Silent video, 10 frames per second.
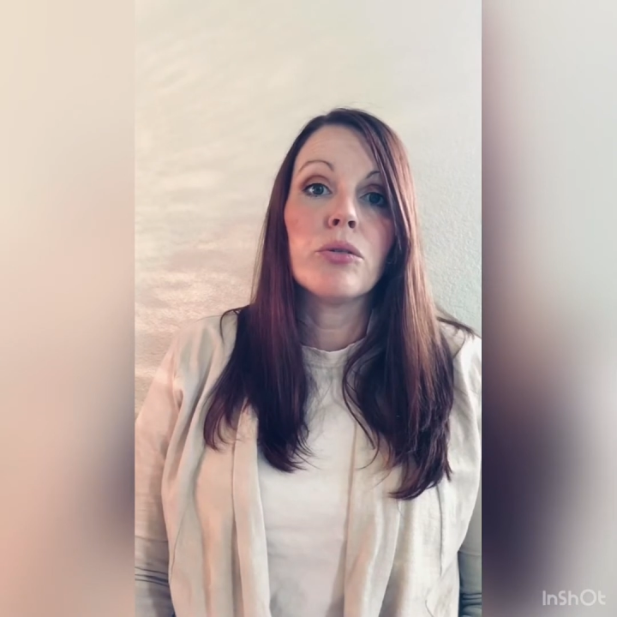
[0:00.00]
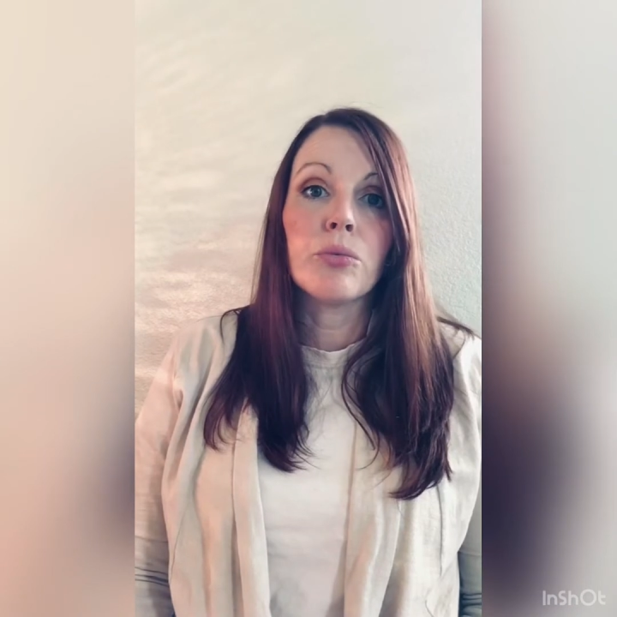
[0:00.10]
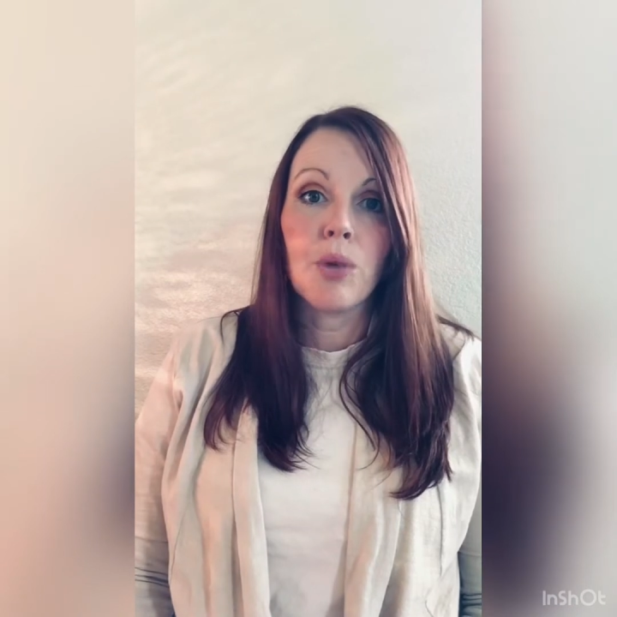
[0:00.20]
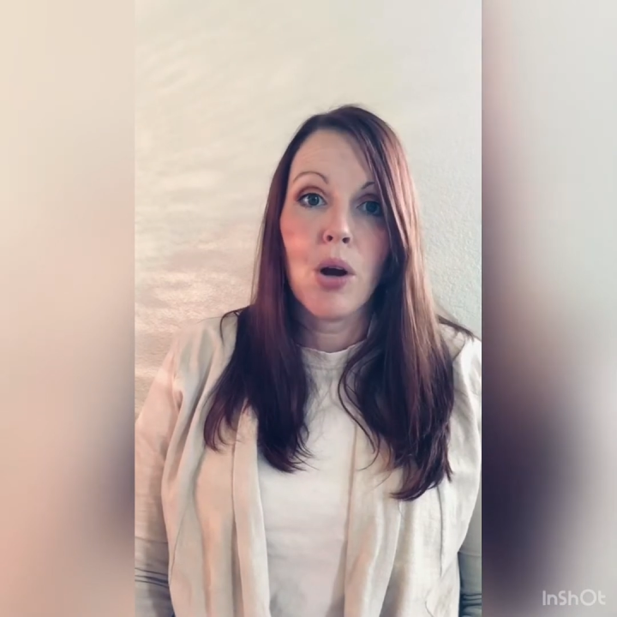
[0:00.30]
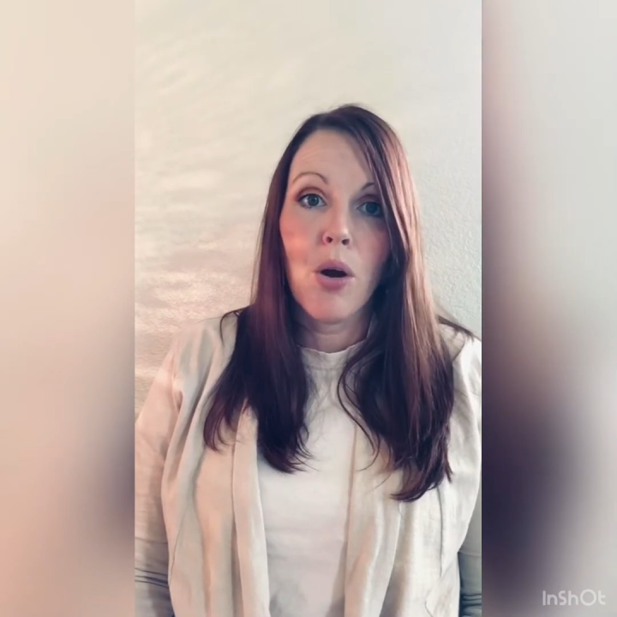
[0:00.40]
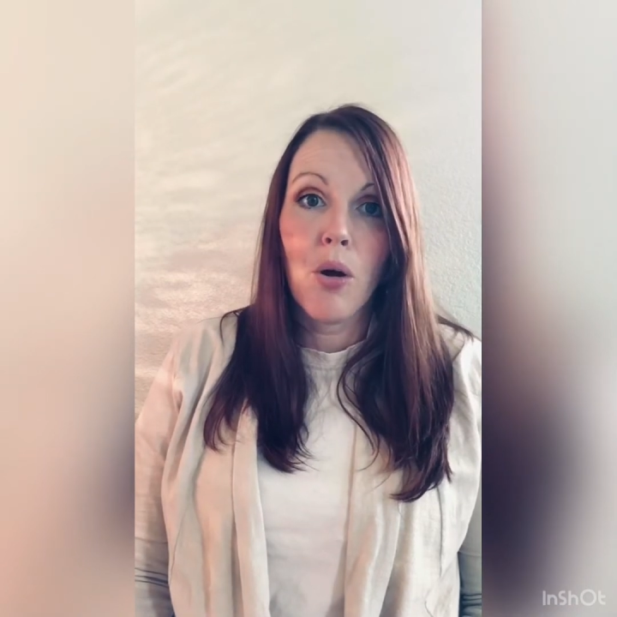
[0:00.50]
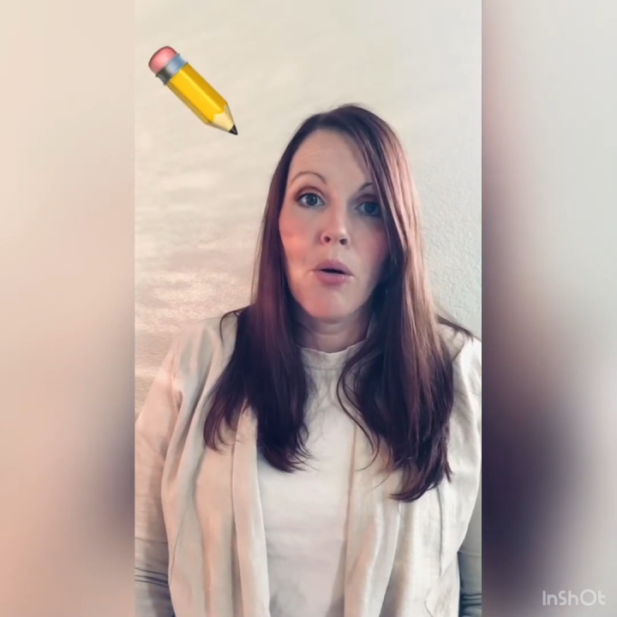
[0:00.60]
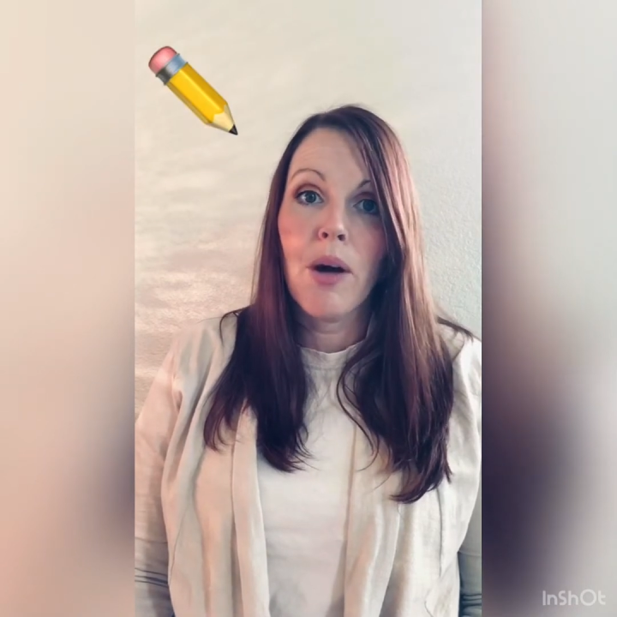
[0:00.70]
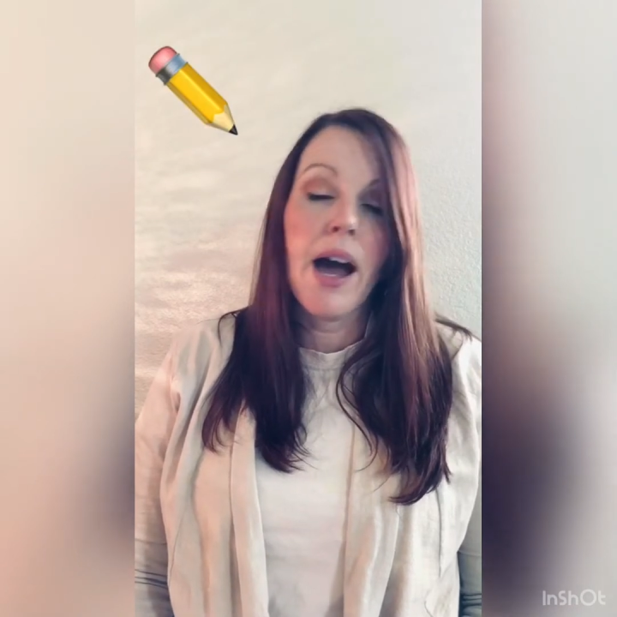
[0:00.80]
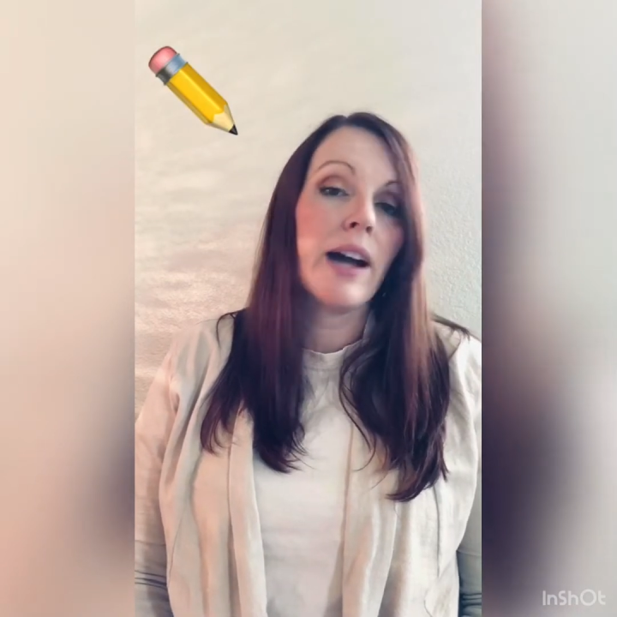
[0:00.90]

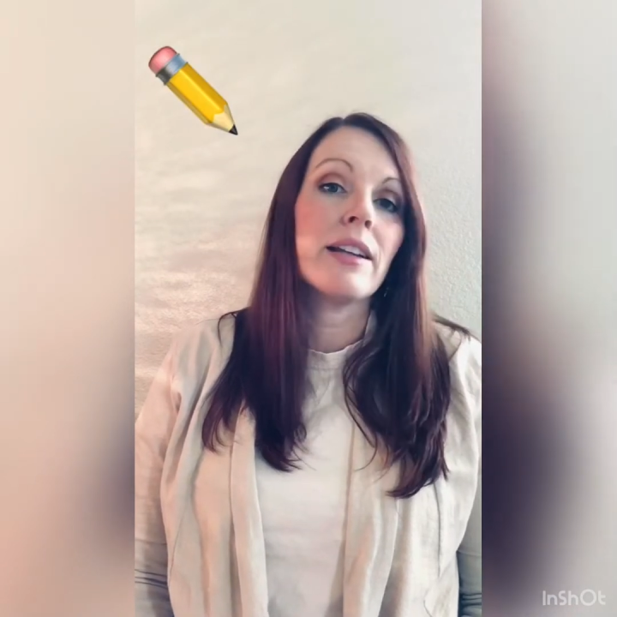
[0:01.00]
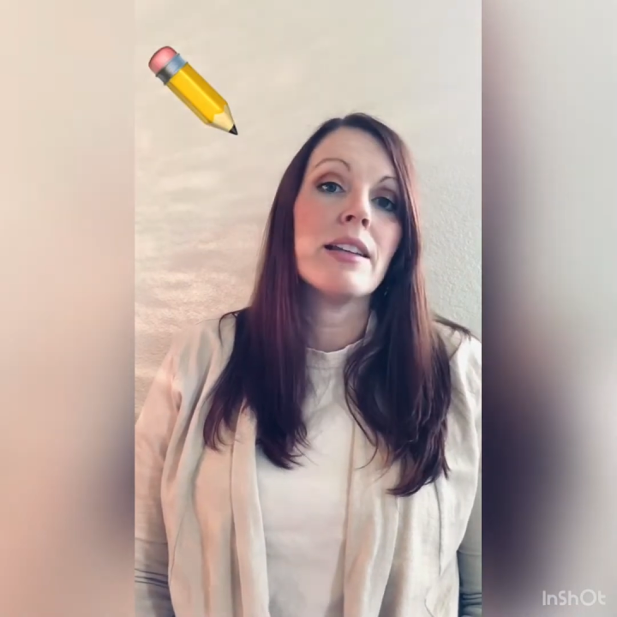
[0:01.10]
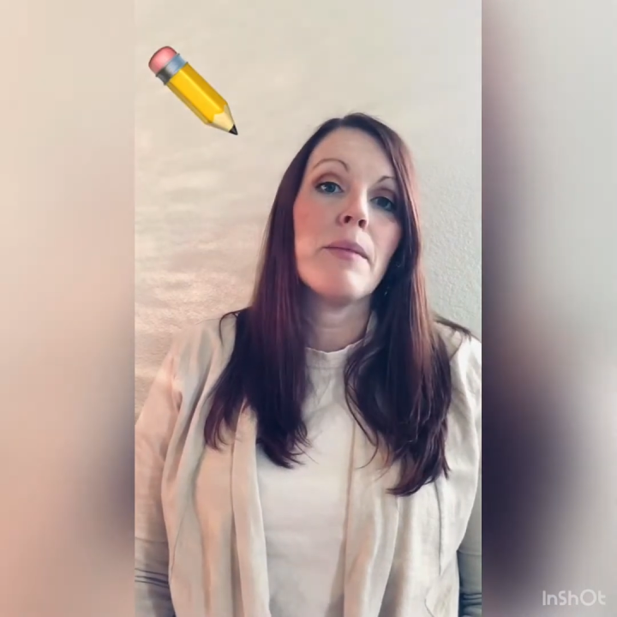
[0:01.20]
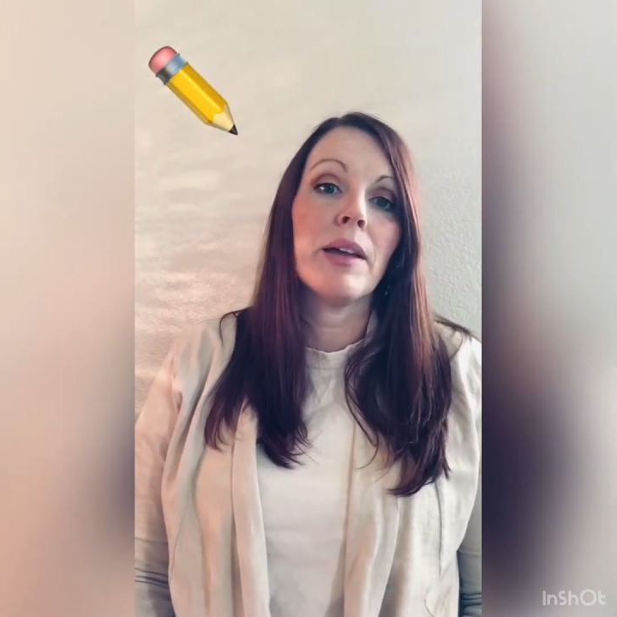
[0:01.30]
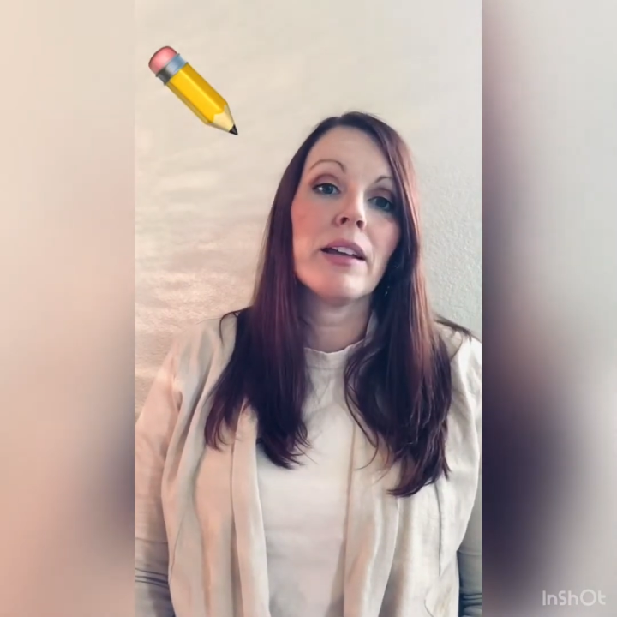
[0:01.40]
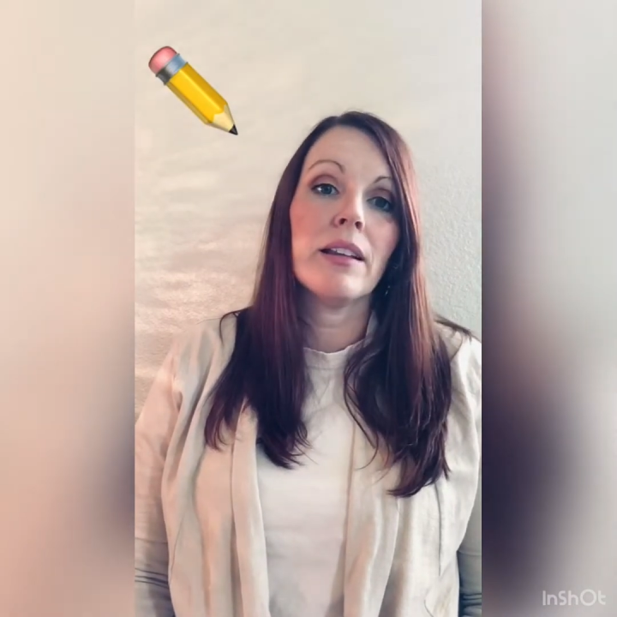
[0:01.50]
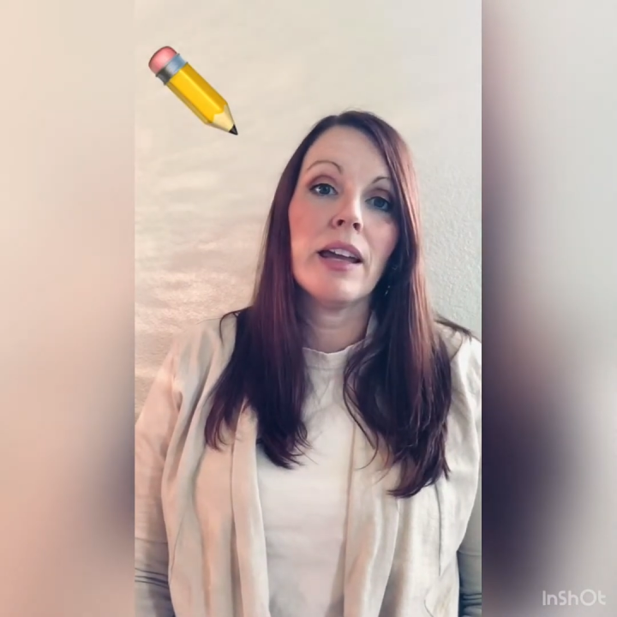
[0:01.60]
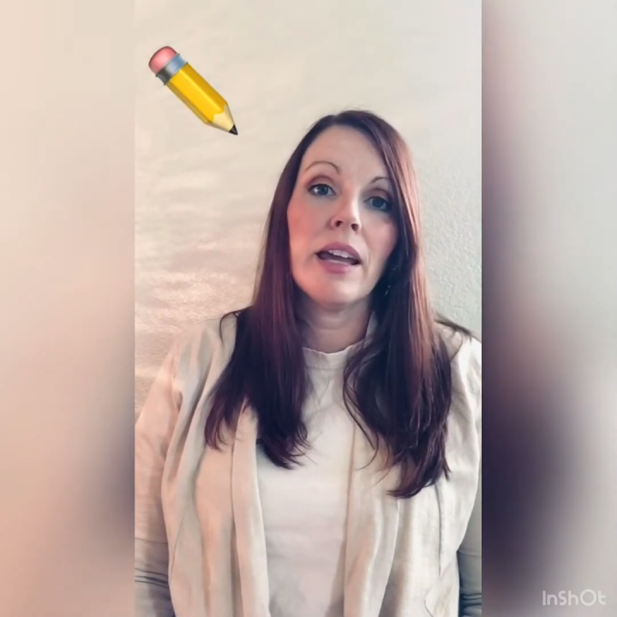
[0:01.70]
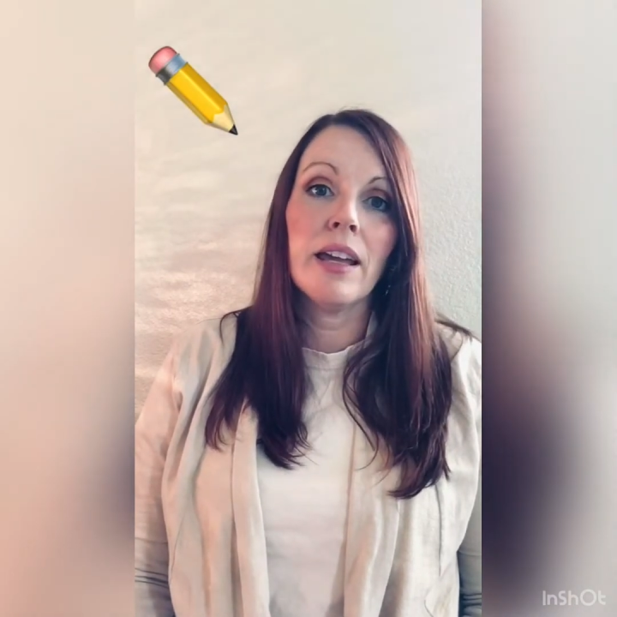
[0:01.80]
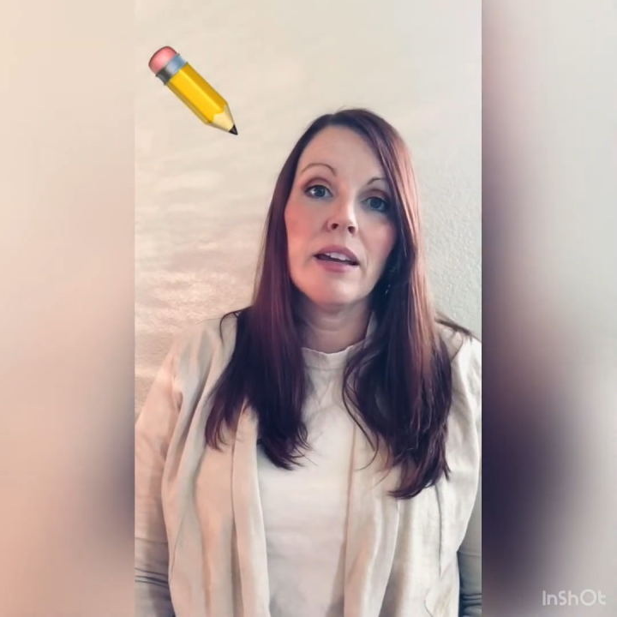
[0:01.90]
grow
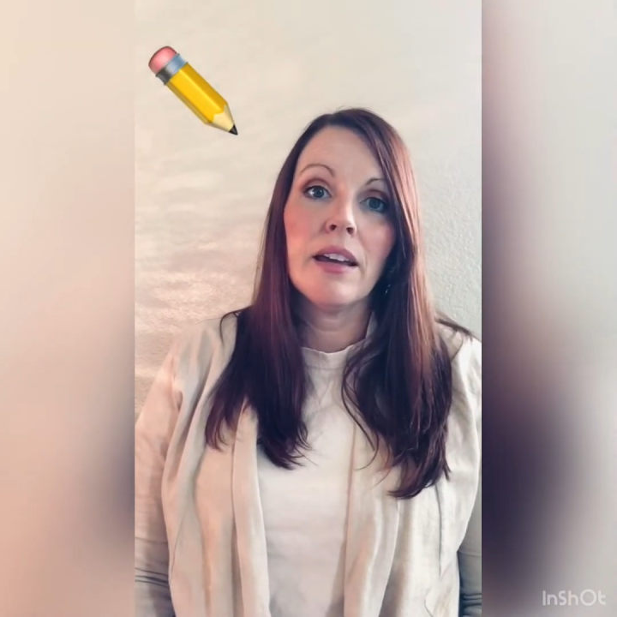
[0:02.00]
academically,